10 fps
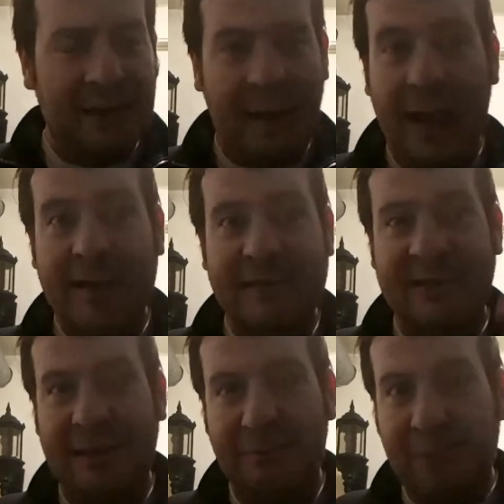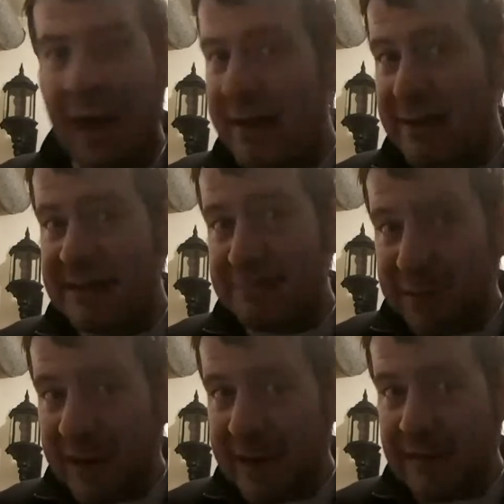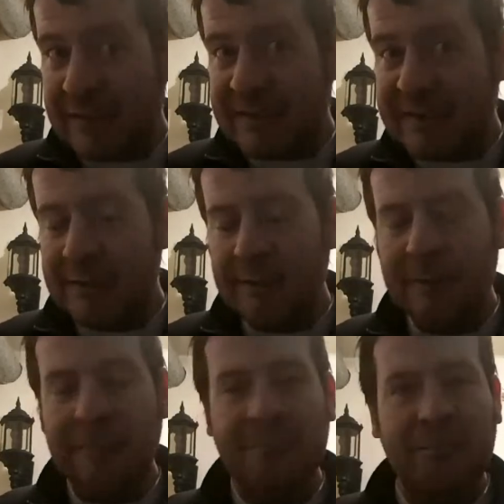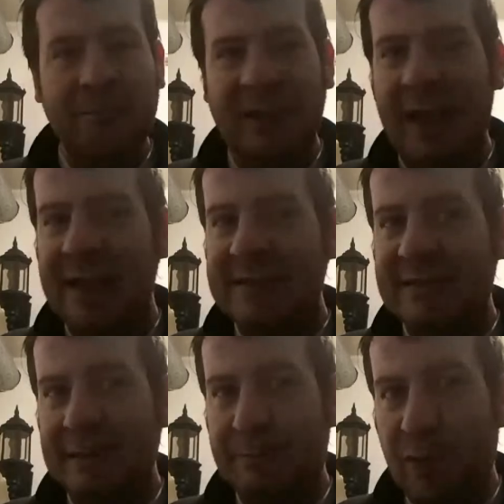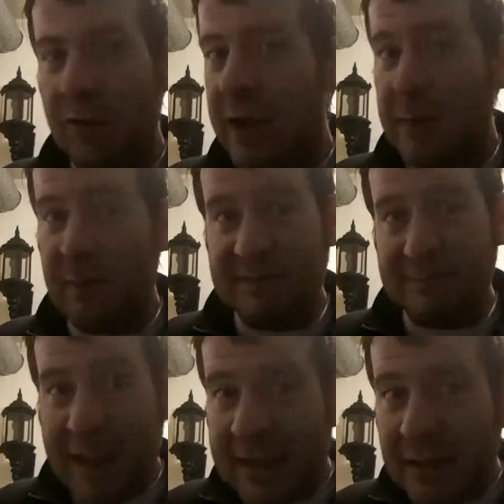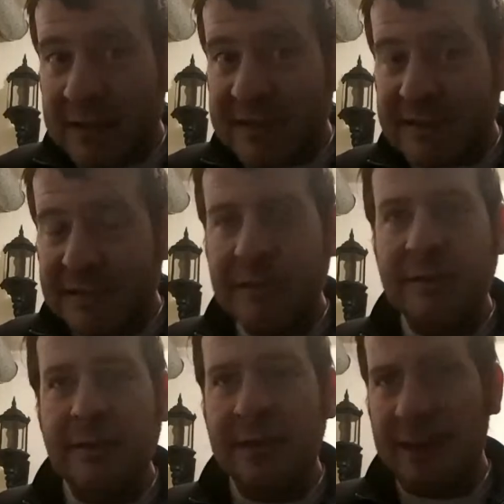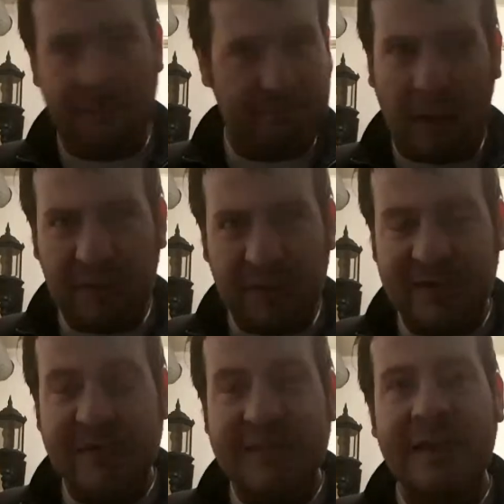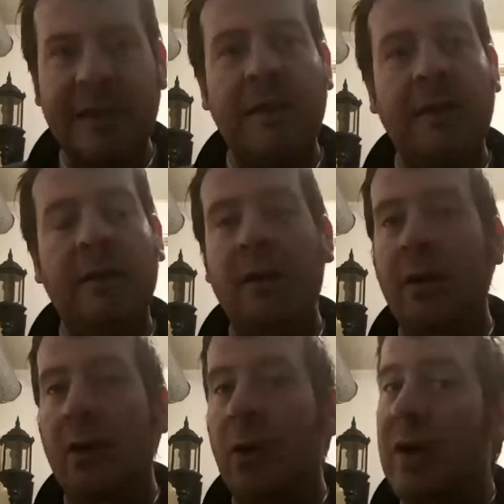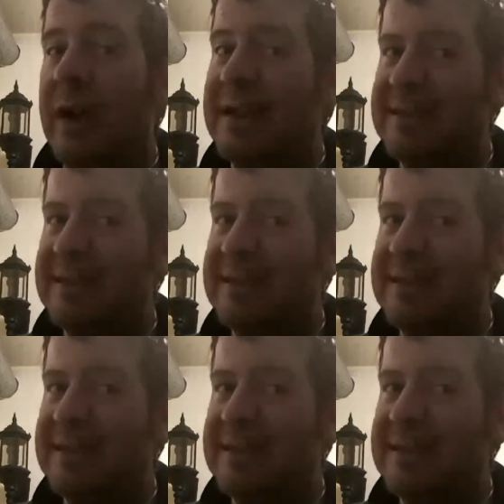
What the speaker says: as the buyers and players, as the programmers and makers and publishers, or as